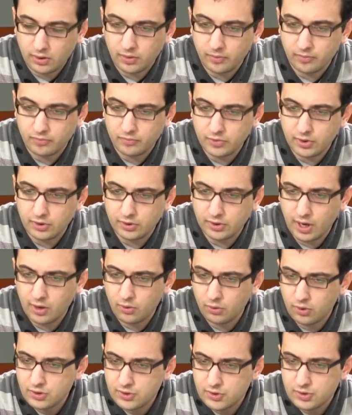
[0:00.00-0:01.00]

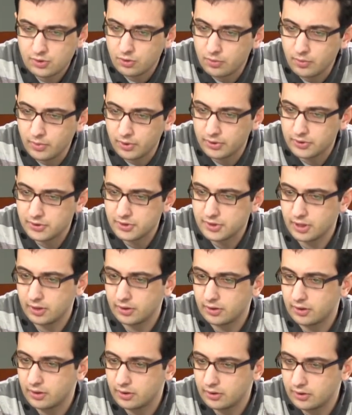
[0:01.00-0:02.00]
There was
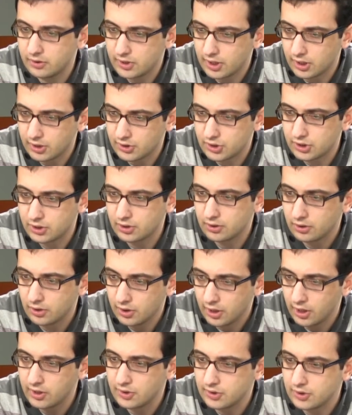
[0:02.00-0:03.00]
rumors that
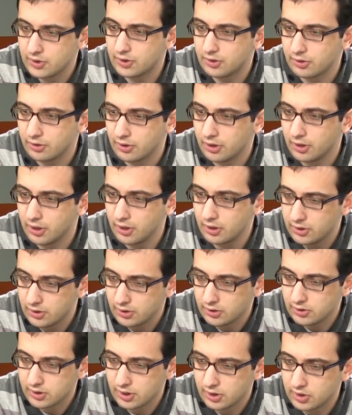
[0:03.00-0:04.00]
such practice
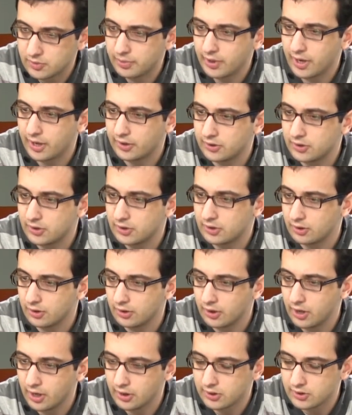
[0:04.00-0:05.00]

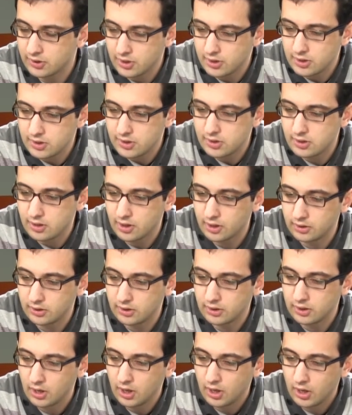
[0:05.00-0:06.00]
really exists,
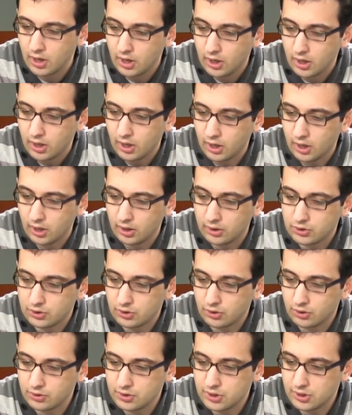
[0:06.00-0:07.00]
that
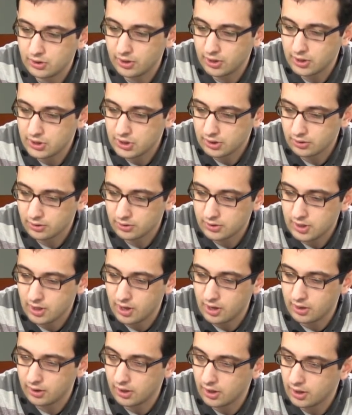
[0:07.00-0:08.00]
Georgian
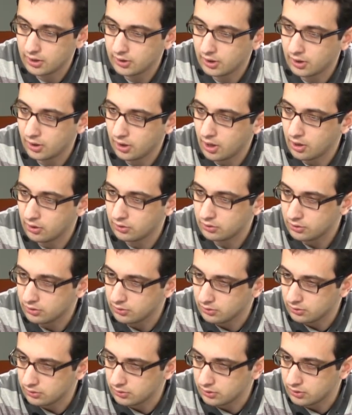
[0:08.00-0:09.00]
nationals are not
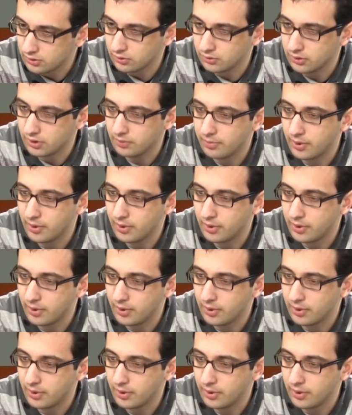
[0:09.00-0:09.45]
allowed to